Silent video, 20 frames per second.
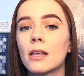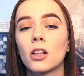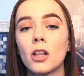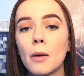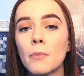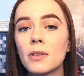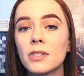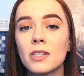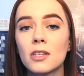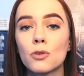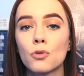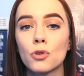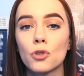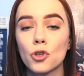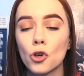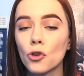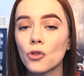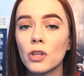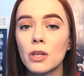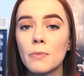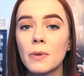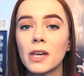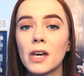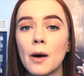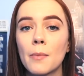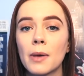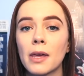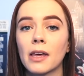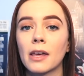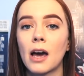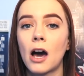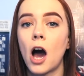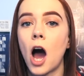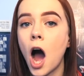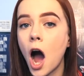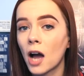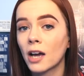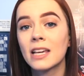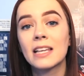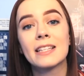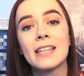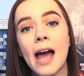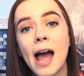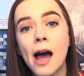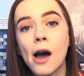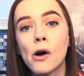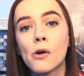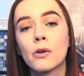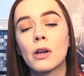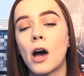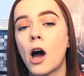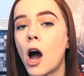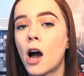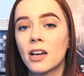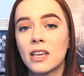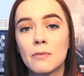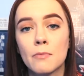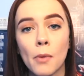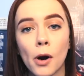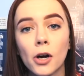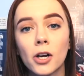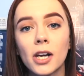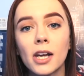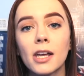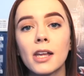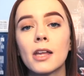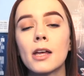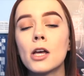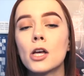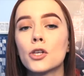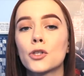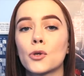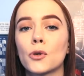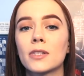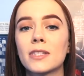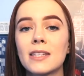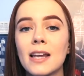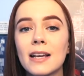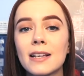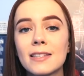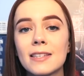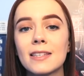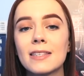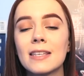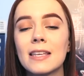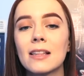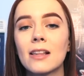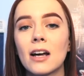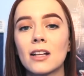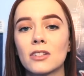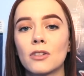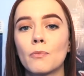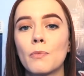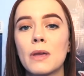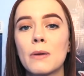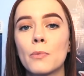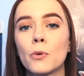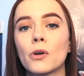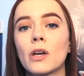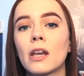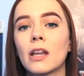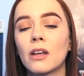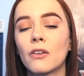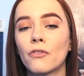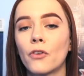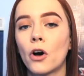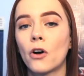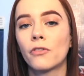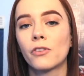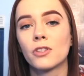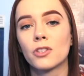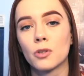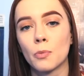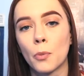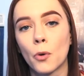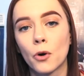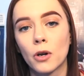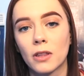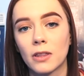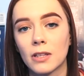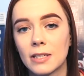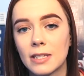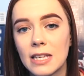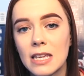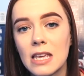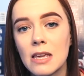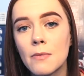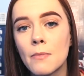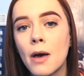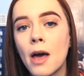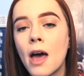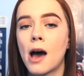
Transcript: Columbus is certainly becoming a hockey town, a hockey market, so it's nice to see lots of people getting involved in supporting the team.